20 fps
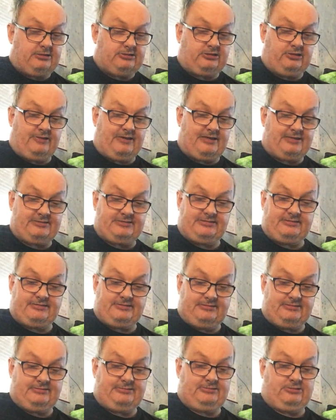So
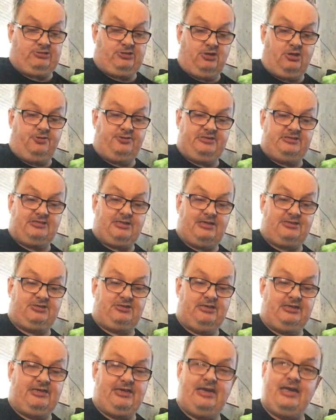that's
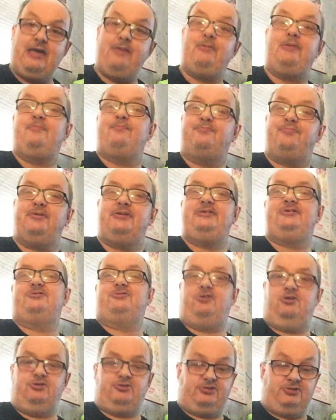Jordy/Gaming.
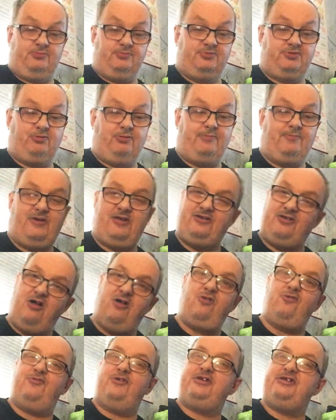Please go sub to him. And
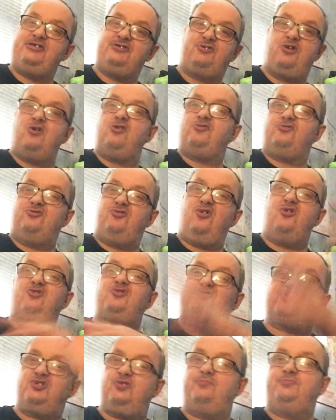all these,
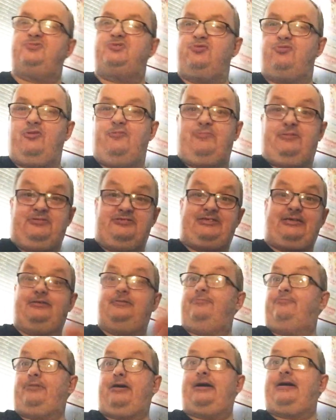go sub to them and
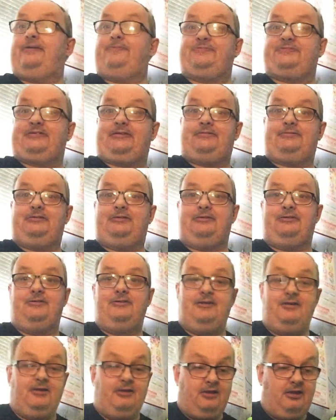tell them that I've sent you.
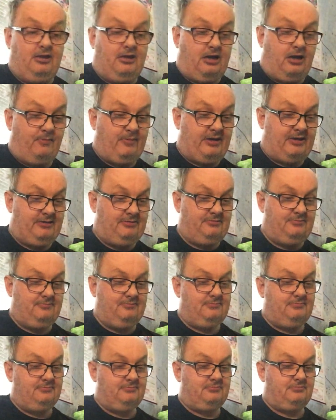I
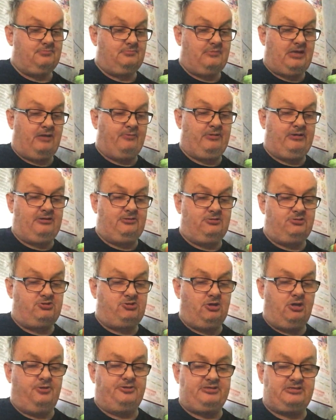mean
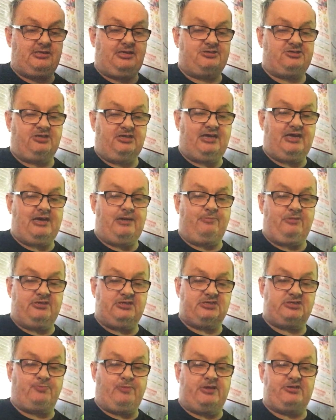
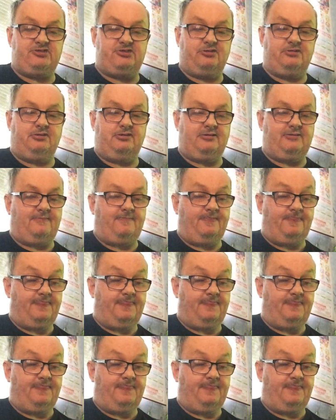Jordy/Gaming especially.